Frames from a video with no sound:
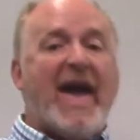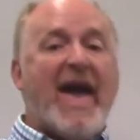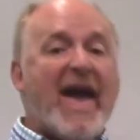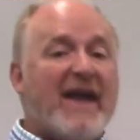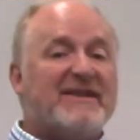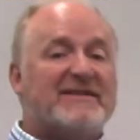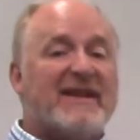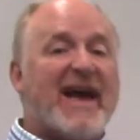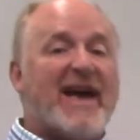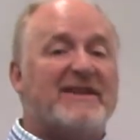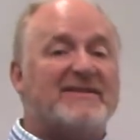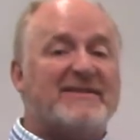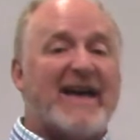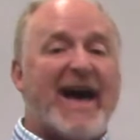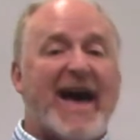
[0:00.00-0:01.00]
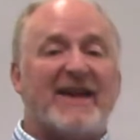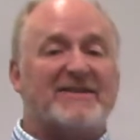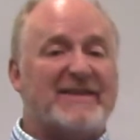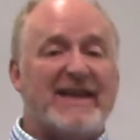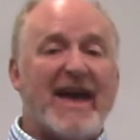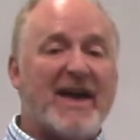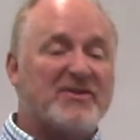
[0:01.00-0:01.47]
Excise tax,
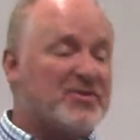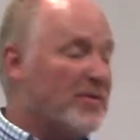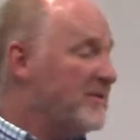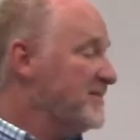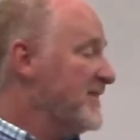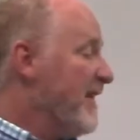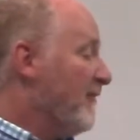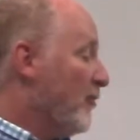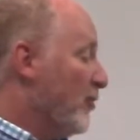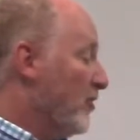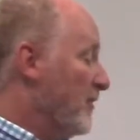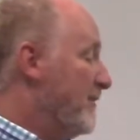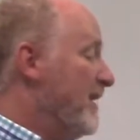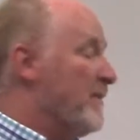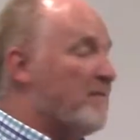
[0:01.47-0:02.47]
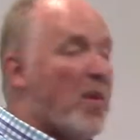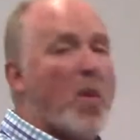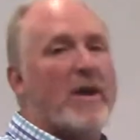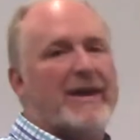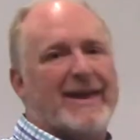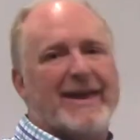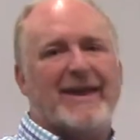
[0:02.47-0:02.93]
the answer is never going to be
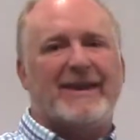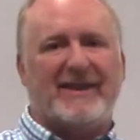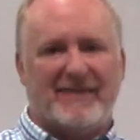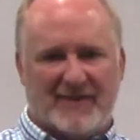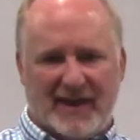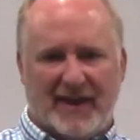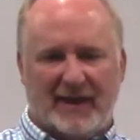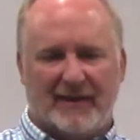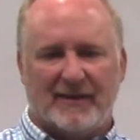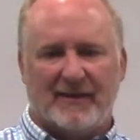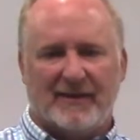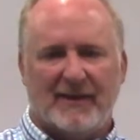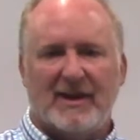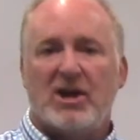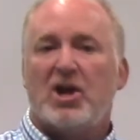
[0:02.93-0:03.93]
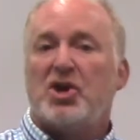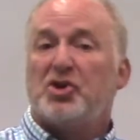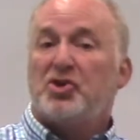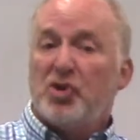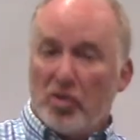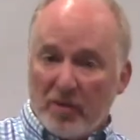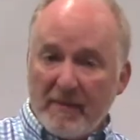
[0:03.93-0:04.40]
point anything.
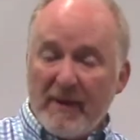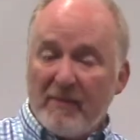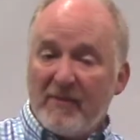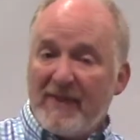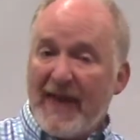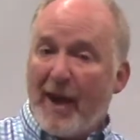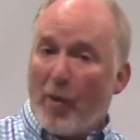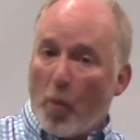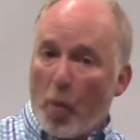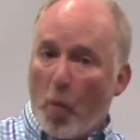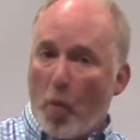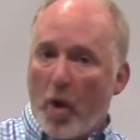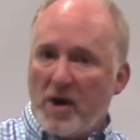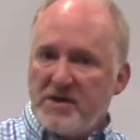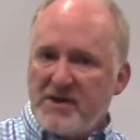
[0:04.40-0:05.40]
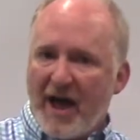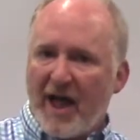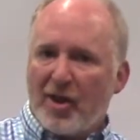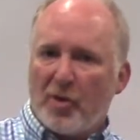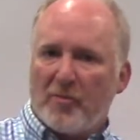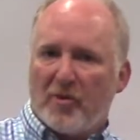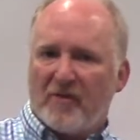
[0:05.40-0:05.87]
Do you remember that
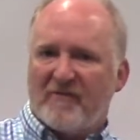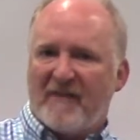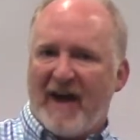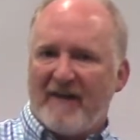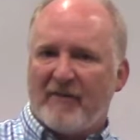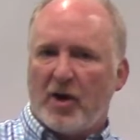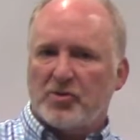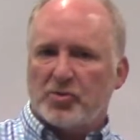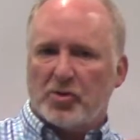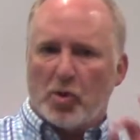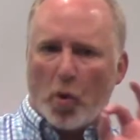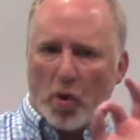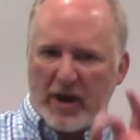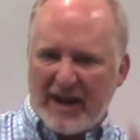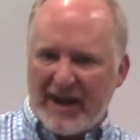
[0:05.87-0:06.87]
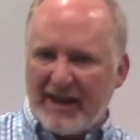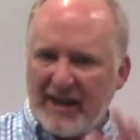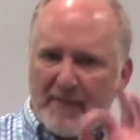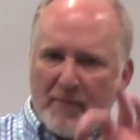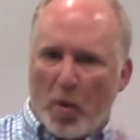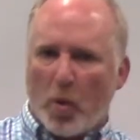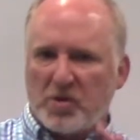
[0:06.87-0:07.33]
$1 per 500 or
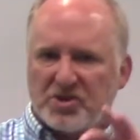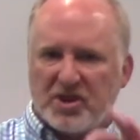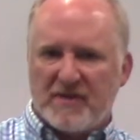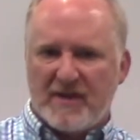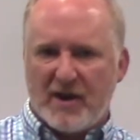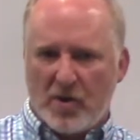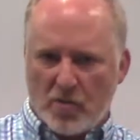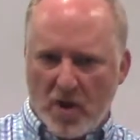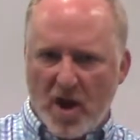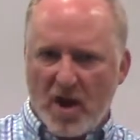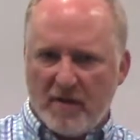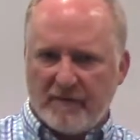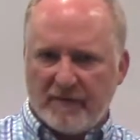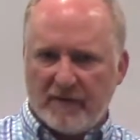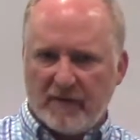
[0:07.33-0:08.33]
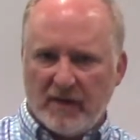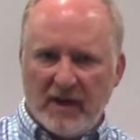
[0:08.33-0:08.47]
any portion thereof?